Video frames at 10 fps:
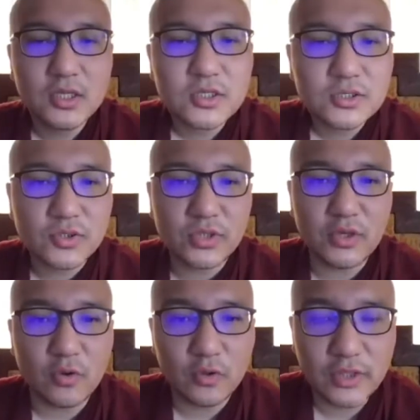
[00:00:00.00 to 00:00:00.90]
they
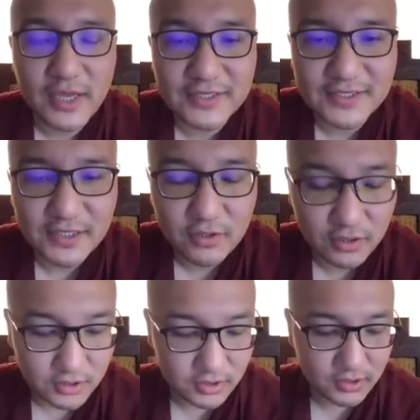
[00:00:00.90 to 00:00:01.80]
all has the
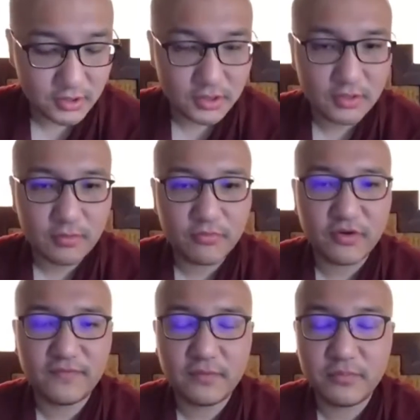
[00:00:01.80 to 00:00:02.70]

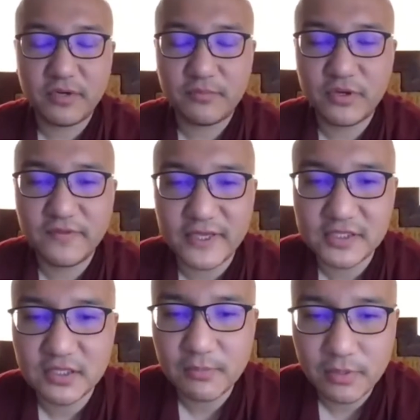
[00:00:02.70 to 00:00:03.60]

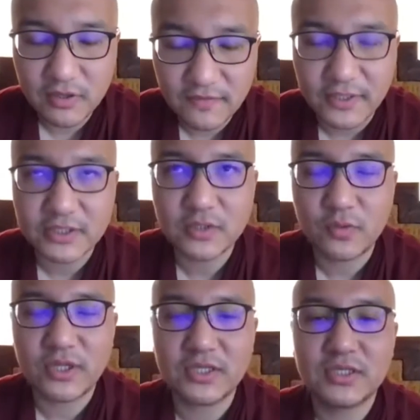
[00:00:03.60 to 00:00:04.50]
prefix perfect with
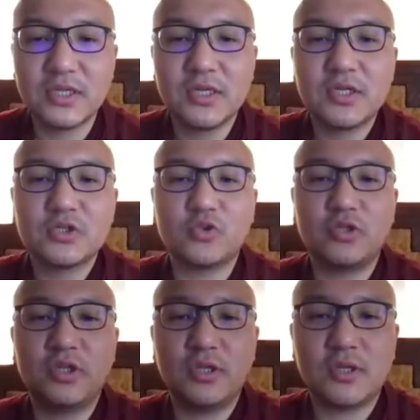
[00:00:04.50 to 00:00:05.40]
it. So
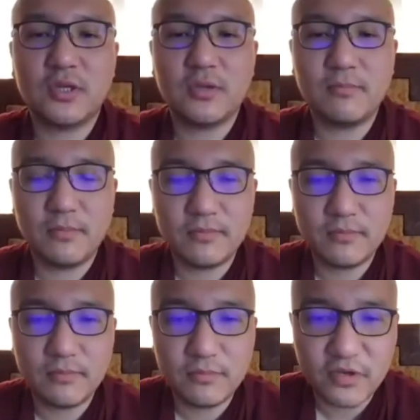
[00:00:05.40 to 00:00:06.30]
the
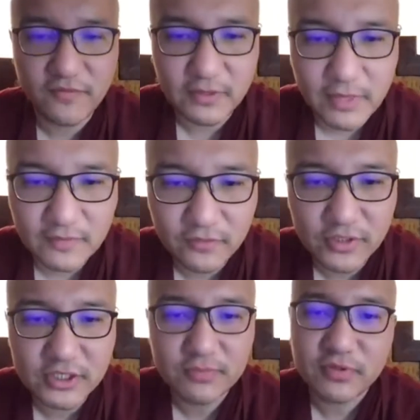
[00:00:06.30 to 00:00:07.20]
perfect
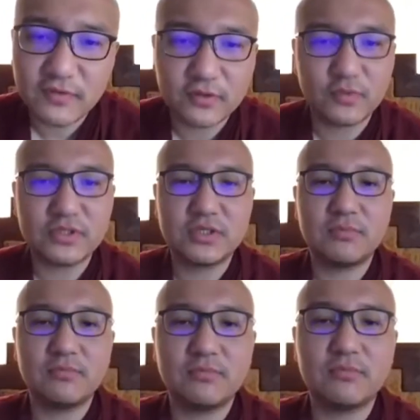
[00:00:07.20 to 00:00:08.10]
mindfulness, perfect wisdom,
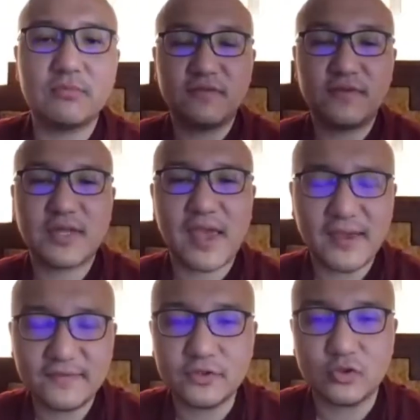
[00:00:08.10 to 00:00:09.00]
perfect
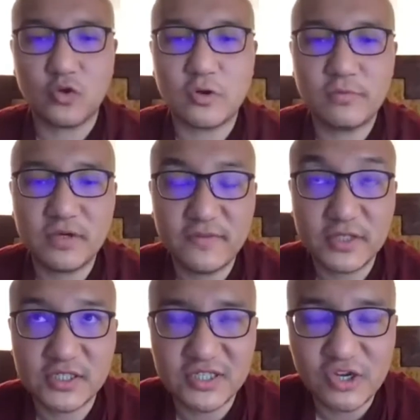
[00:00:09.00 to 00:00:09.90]
effort, or
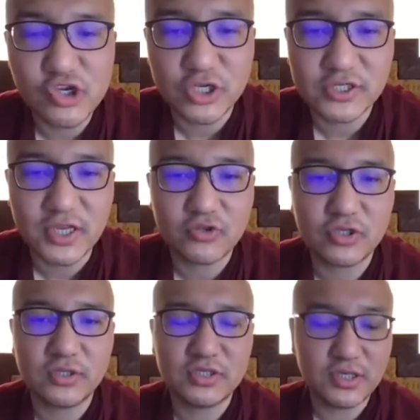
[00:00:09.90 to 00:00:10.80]
perfect diligence. Actually,
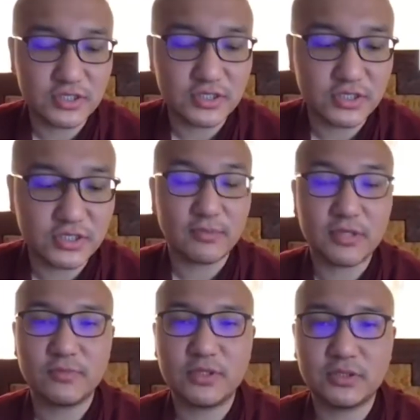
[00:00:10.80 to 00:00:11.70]
diligence is a much
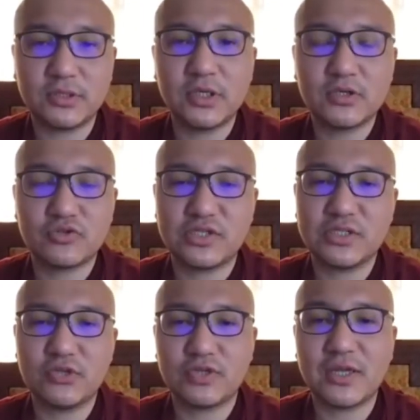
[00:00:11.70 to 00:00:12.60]
better
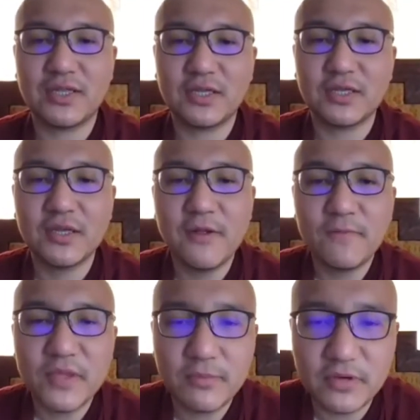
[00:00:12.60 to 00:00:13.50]
translation, I think.
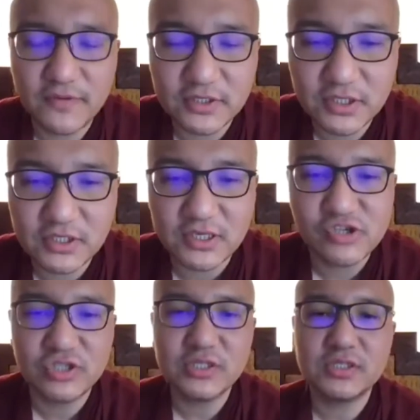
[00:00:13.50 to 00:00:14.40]
Perfect diligence,